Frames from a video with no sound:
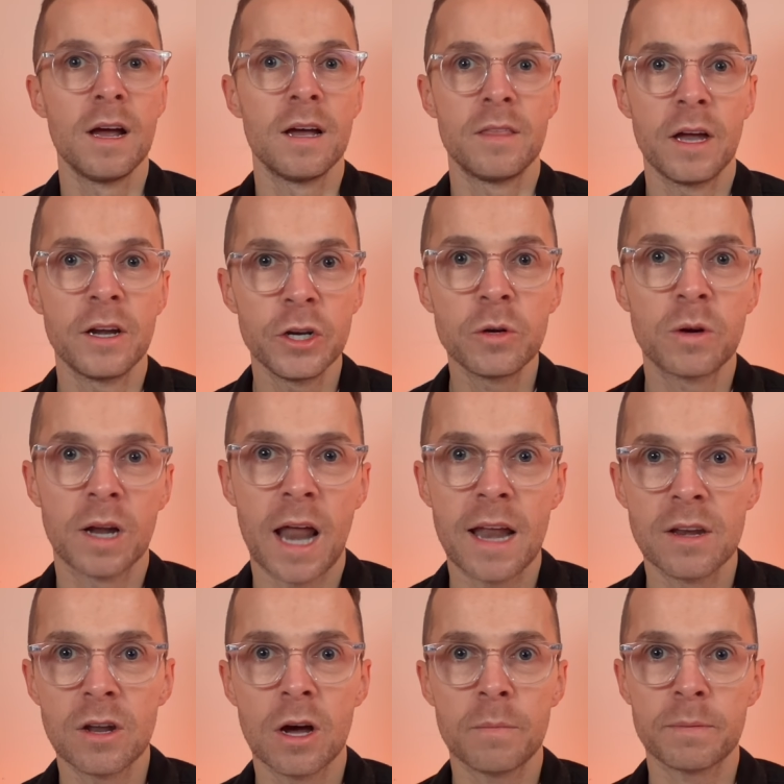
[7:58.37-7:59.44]
then you could
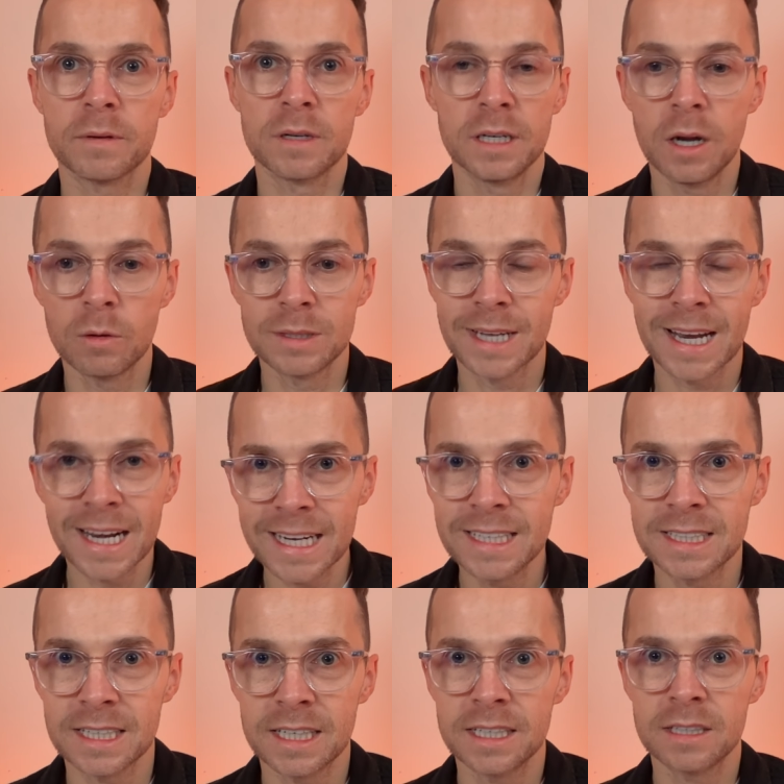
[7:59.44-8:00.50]
end up,
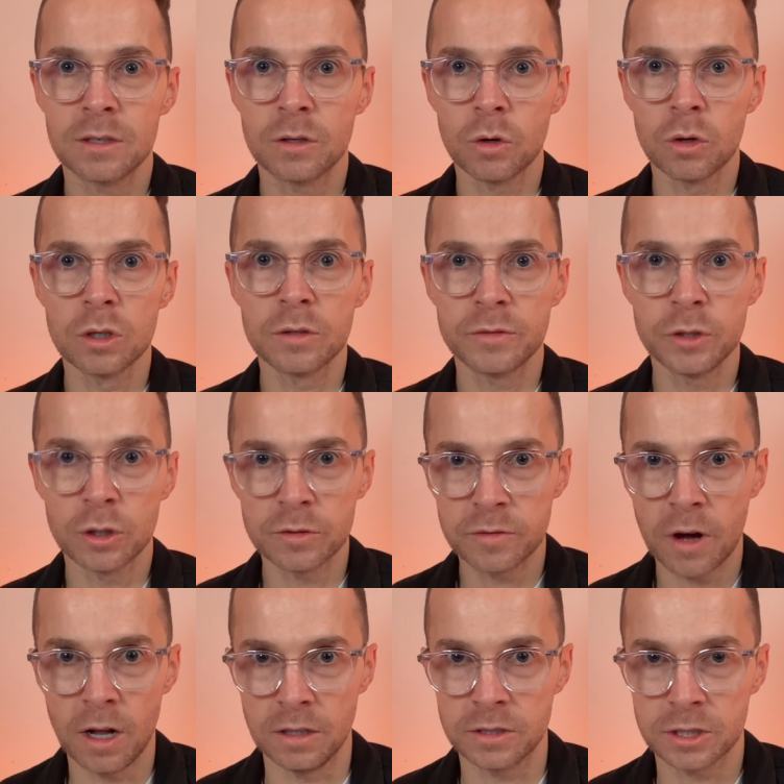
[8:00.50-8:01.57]
deleting all of your
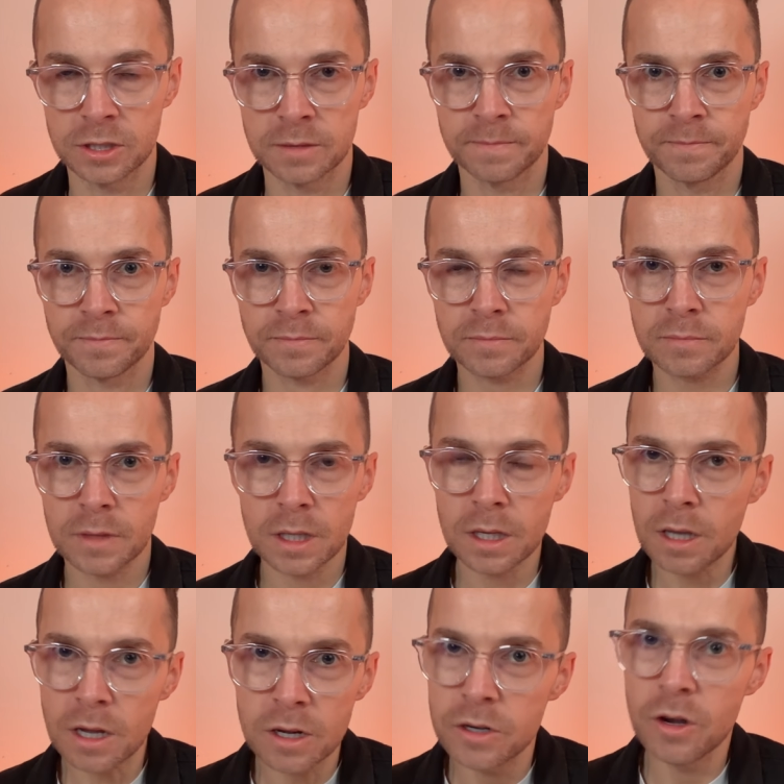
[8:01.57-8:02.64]
files.
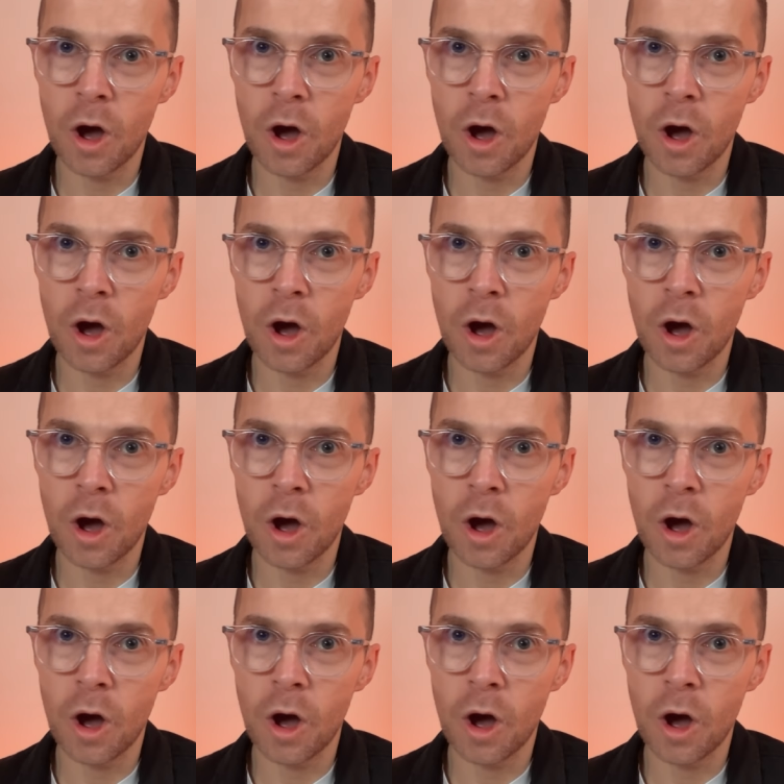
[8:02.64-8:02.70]
Not